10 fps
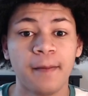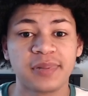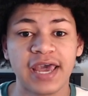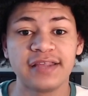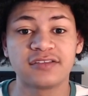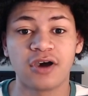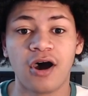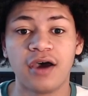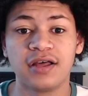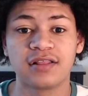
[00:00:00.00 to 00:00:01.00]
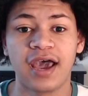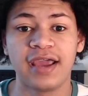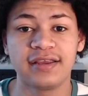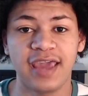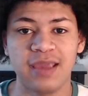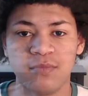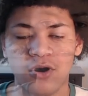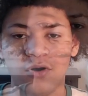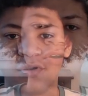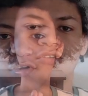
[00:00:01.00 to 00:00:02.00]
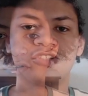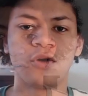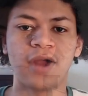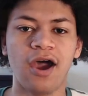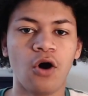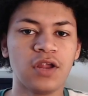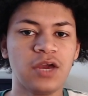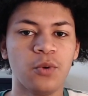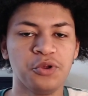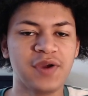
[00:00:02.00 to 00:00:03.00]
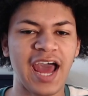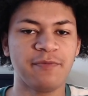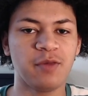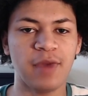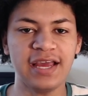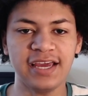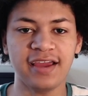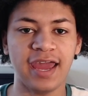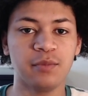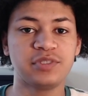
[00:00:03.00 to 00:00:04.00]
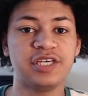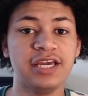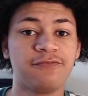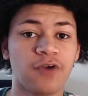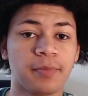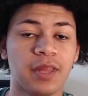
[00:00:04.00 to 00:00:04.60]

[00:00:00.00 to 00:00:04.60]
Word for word: playing this online game mode. So not only will you guys be making M T from